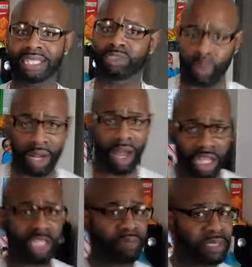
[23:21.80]
is
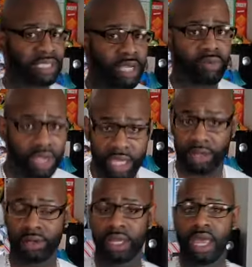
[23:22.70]
100% real.
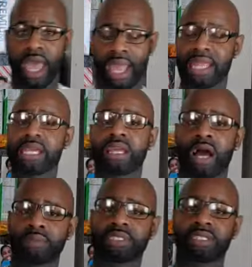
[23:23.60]
And he
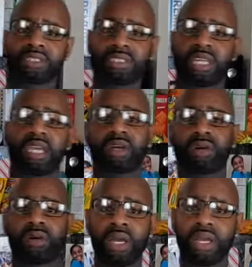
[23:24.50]
comes to
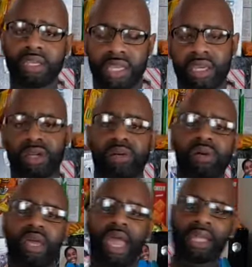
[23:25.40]
steal, kill,
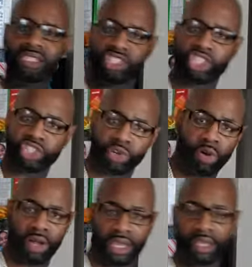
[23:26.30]
and
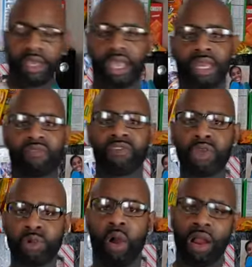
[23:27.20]
destroy. And if
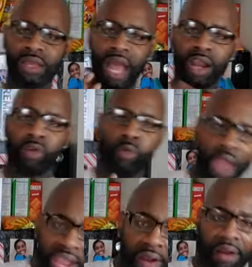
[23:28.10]
you are not
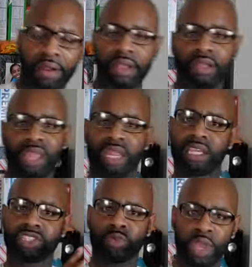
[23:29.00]
aware that
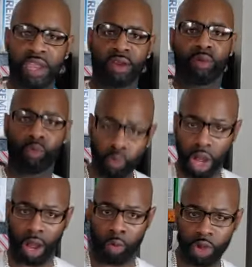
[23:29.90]
he's weird,
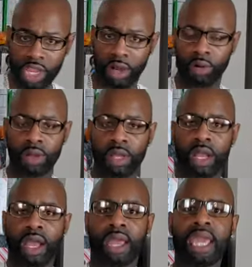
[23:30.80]
real,
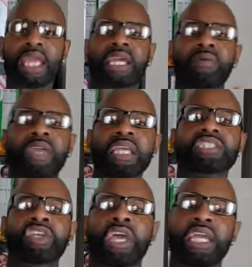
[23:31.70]

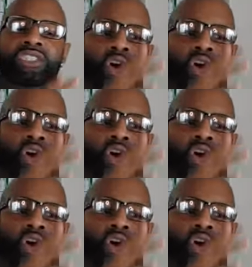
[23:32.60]
he's